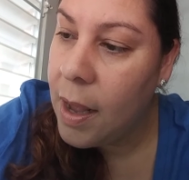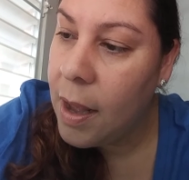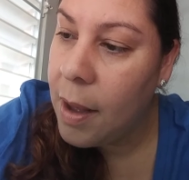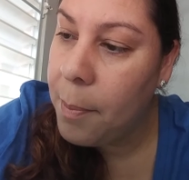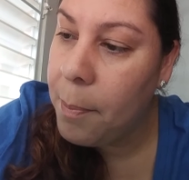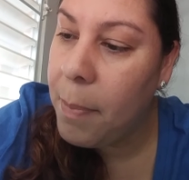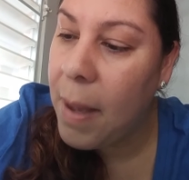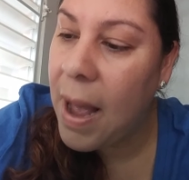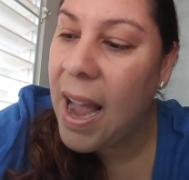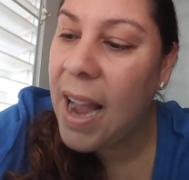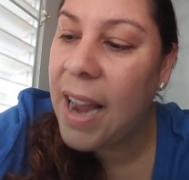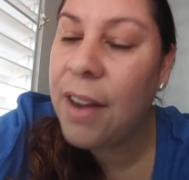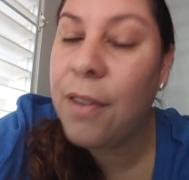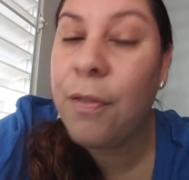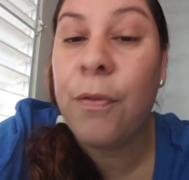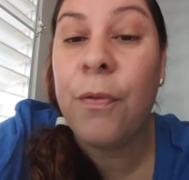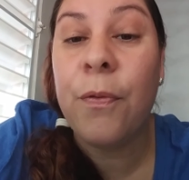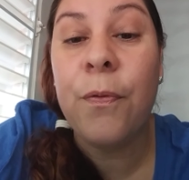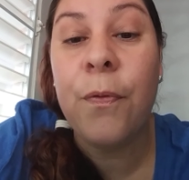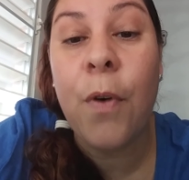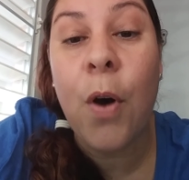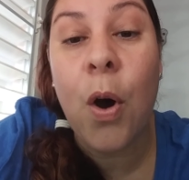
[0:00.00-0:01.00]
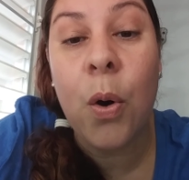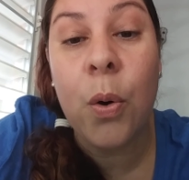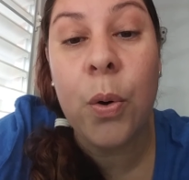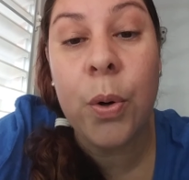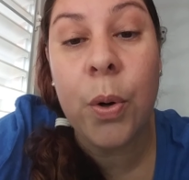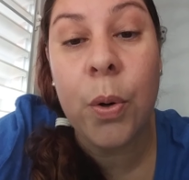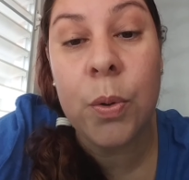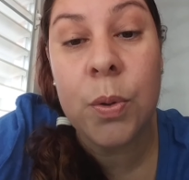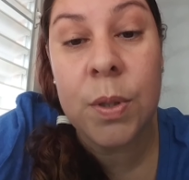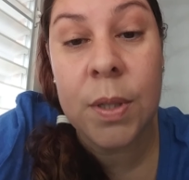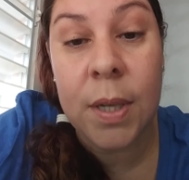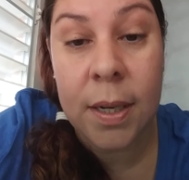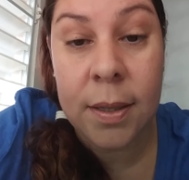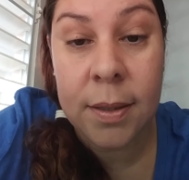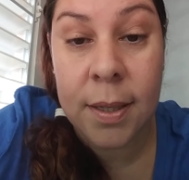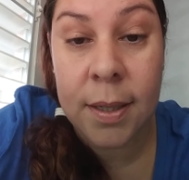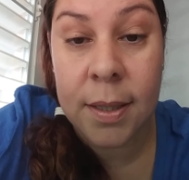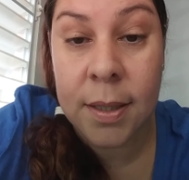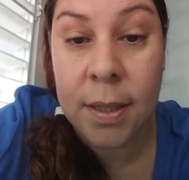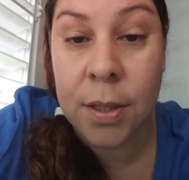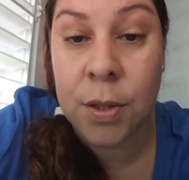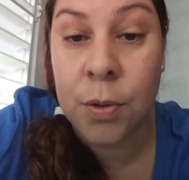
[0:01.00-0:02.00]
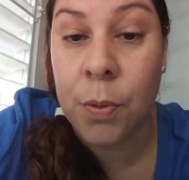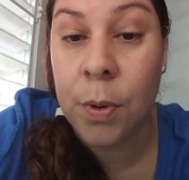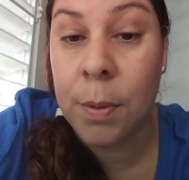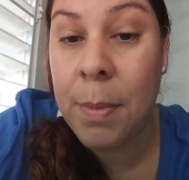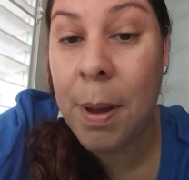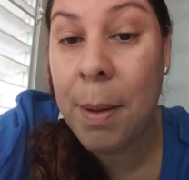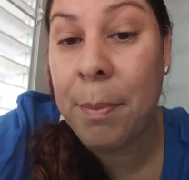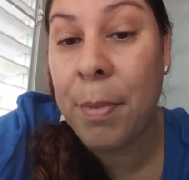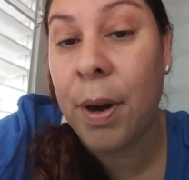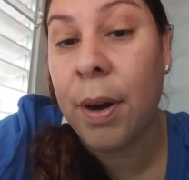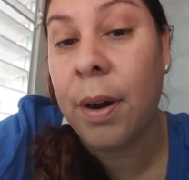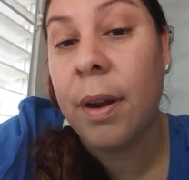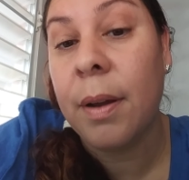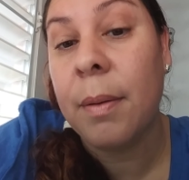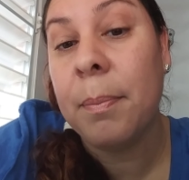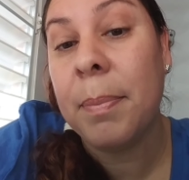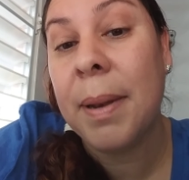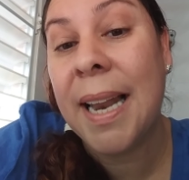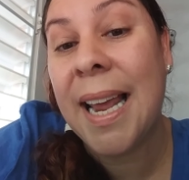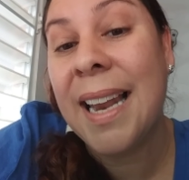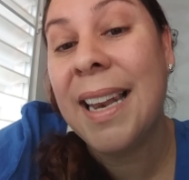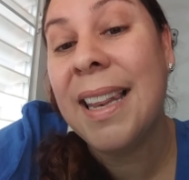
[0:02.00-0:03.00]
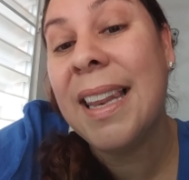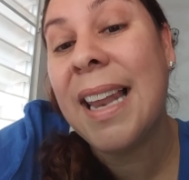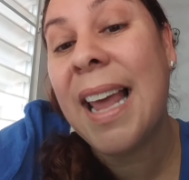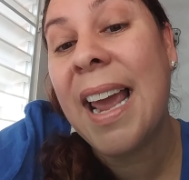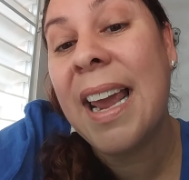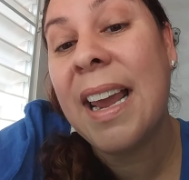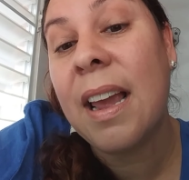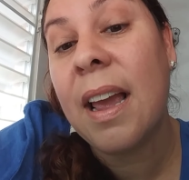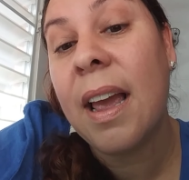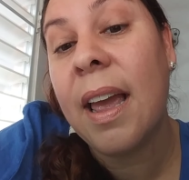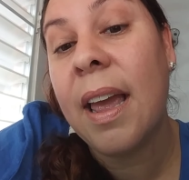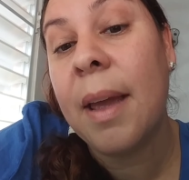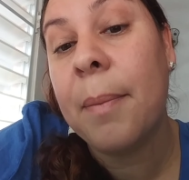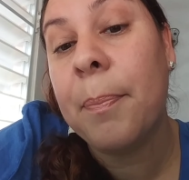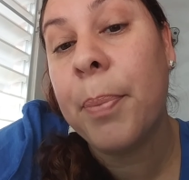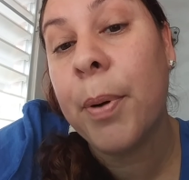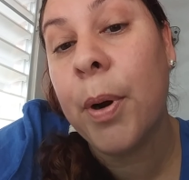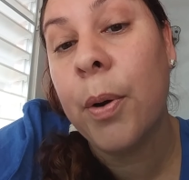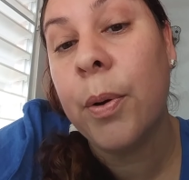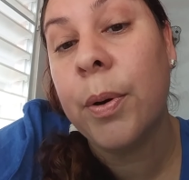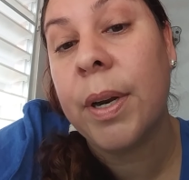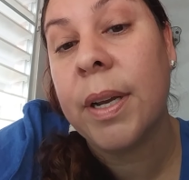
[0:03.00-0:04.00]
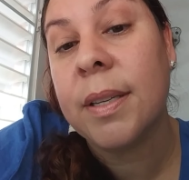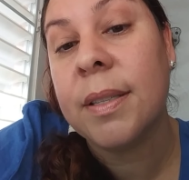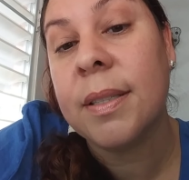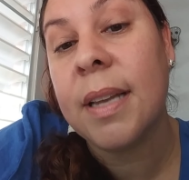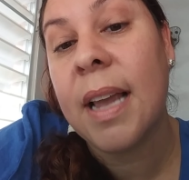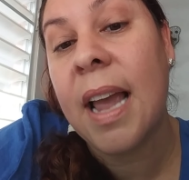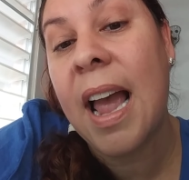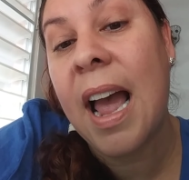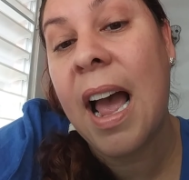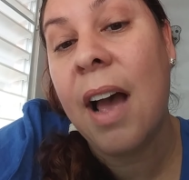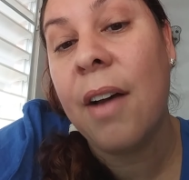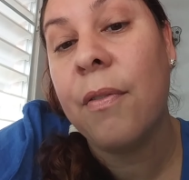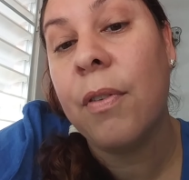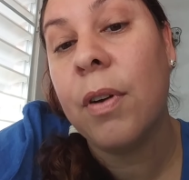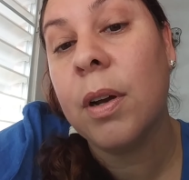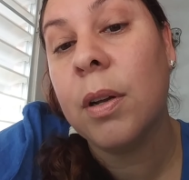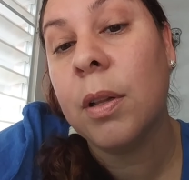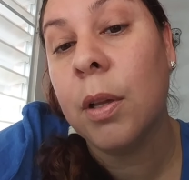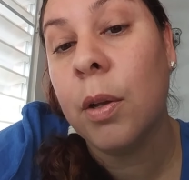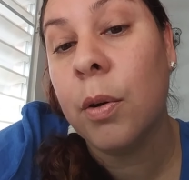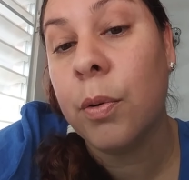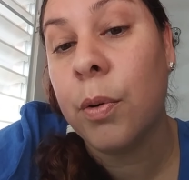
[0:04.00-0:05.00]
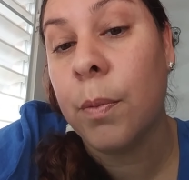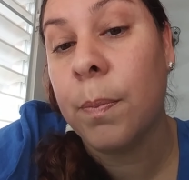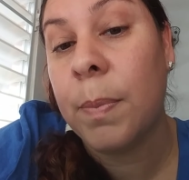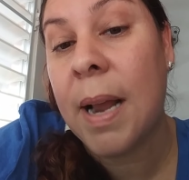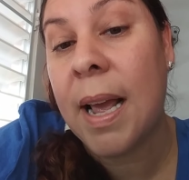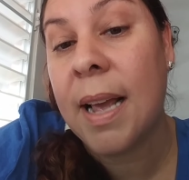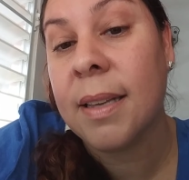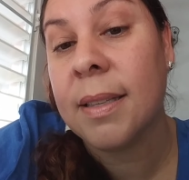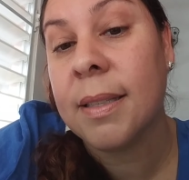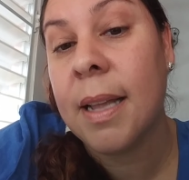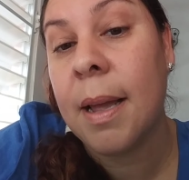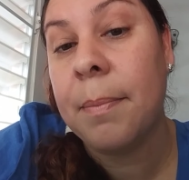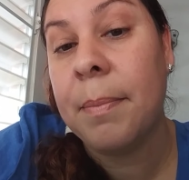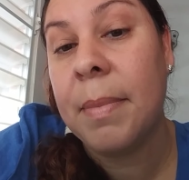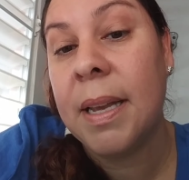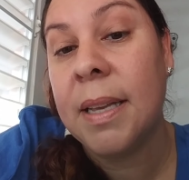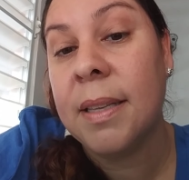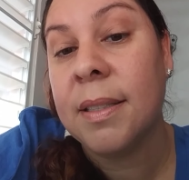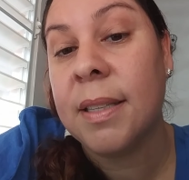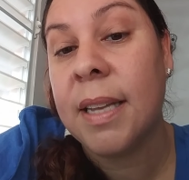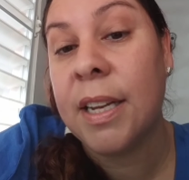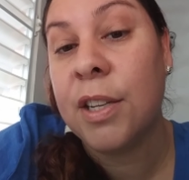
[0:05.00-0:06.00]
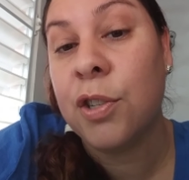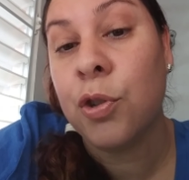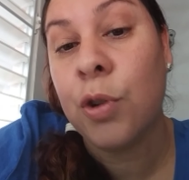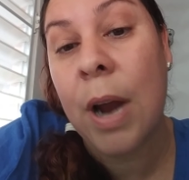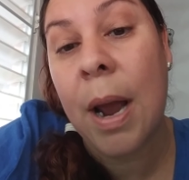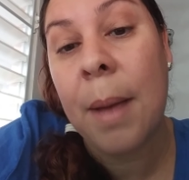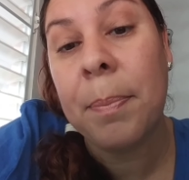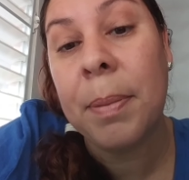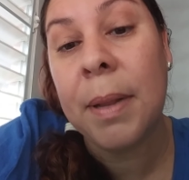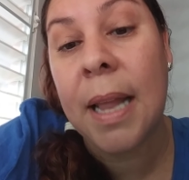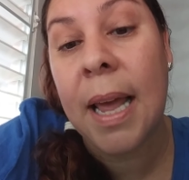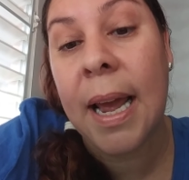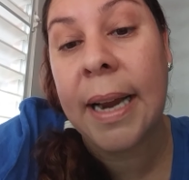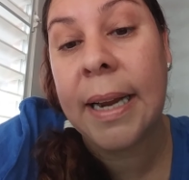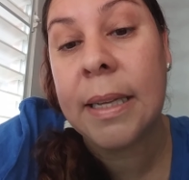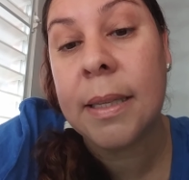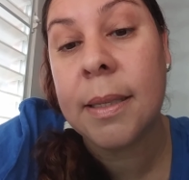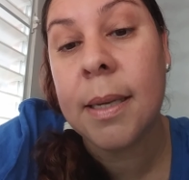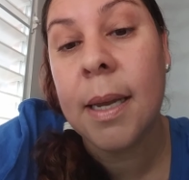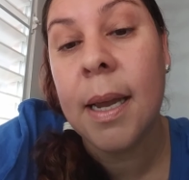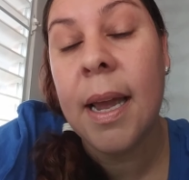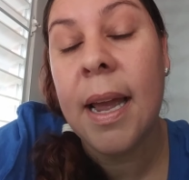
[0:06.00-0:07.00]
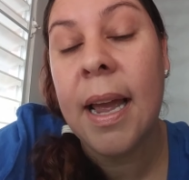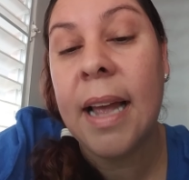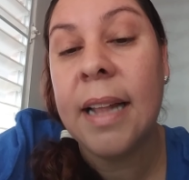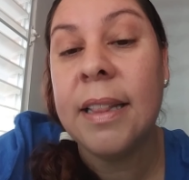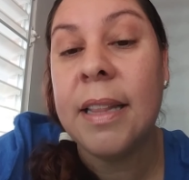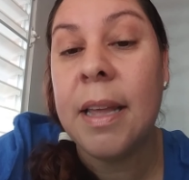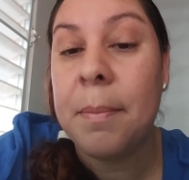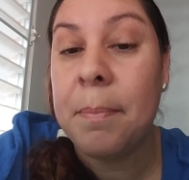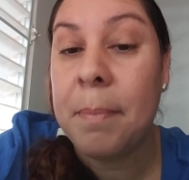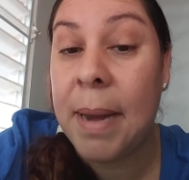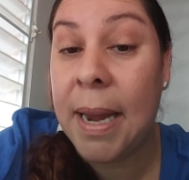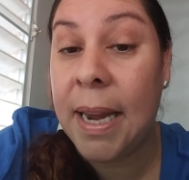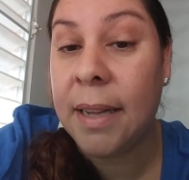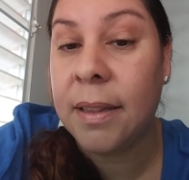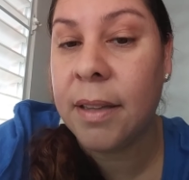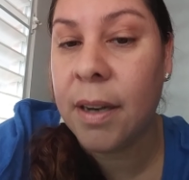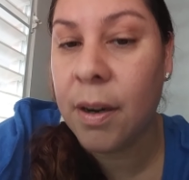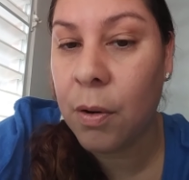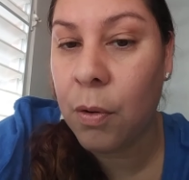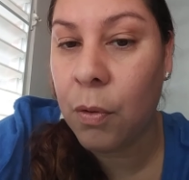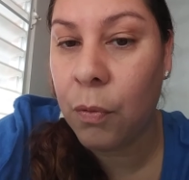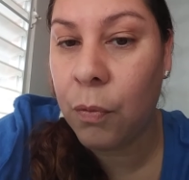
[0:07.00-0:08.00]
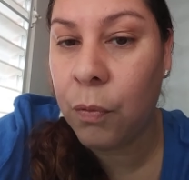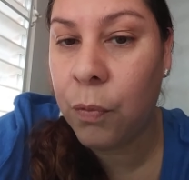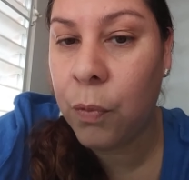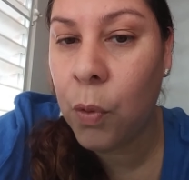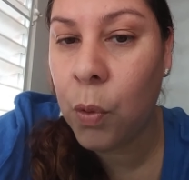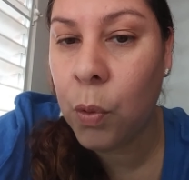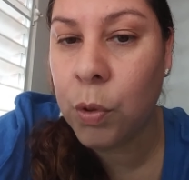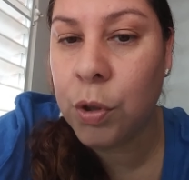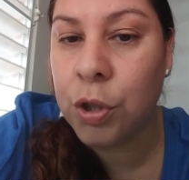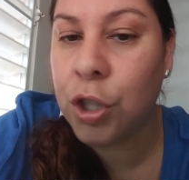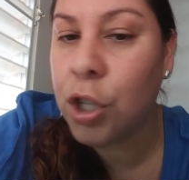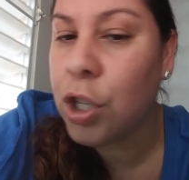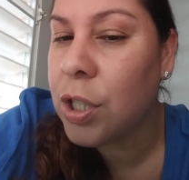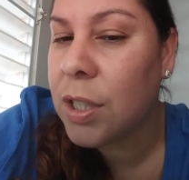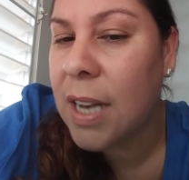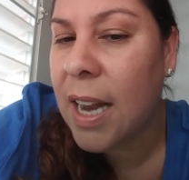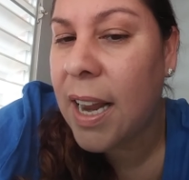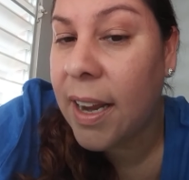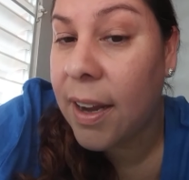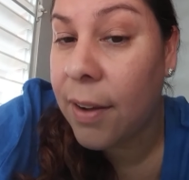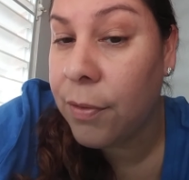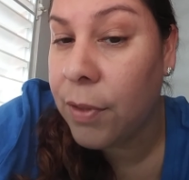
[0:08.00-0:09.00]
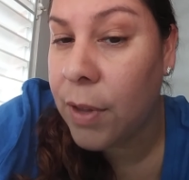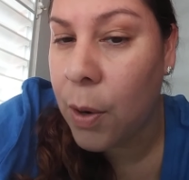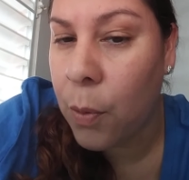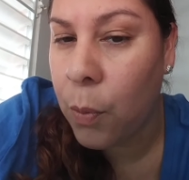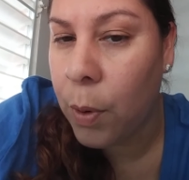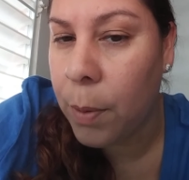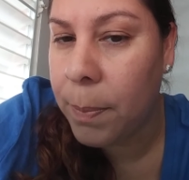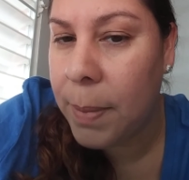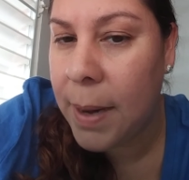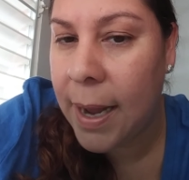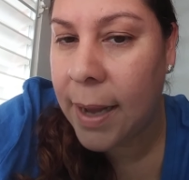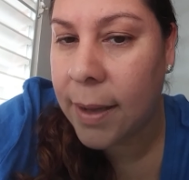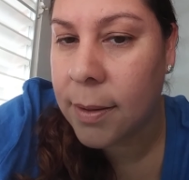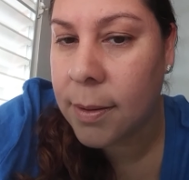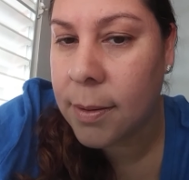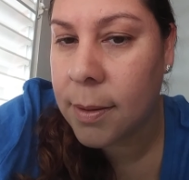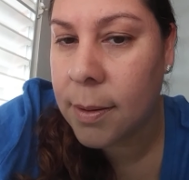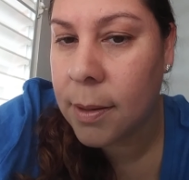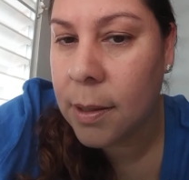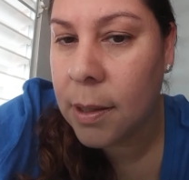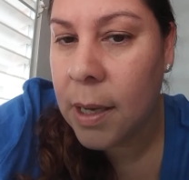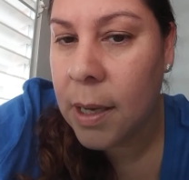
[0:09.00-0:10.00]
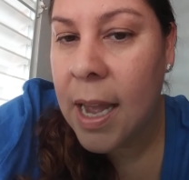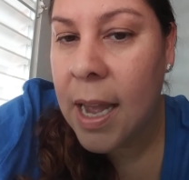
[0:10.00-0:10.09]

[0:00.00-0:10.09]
by photosynthesis. Remember, plant-like protists have chloroplasts. That means they trap light and they make their own food, just like if they were plants.